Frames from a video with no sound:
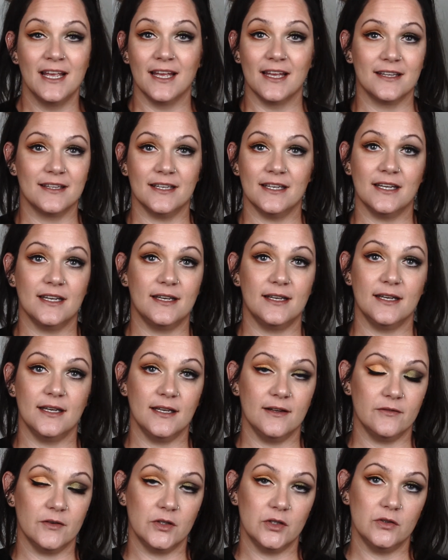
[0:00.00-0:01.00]
and then I didn't
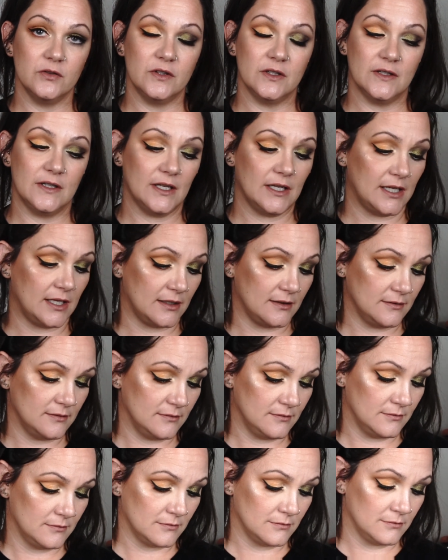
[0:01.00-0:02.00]
even use it today.
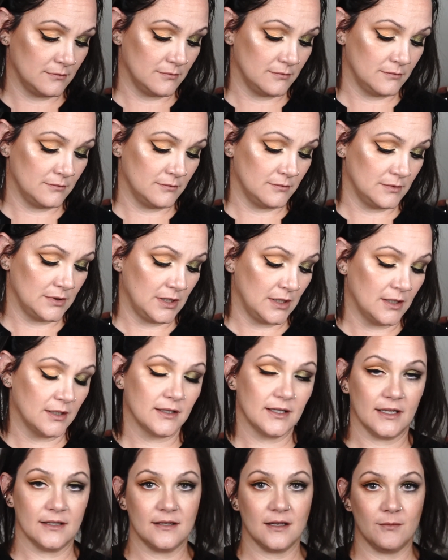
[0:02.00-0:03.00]

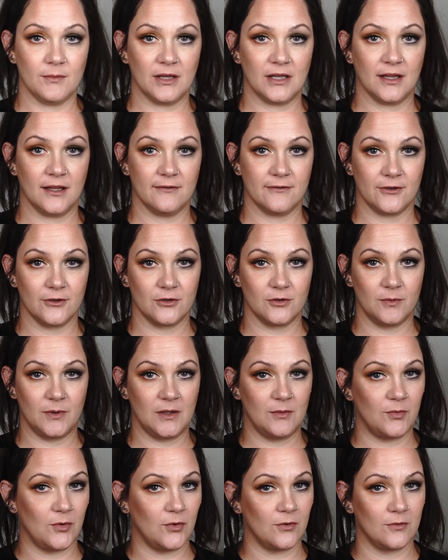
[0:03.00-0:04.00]
That's how my life goes,
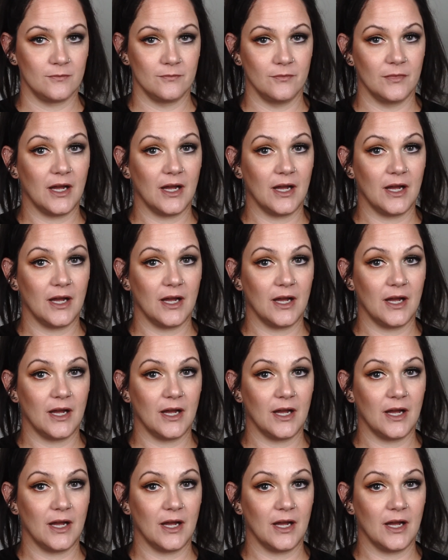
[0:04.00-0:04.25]
people.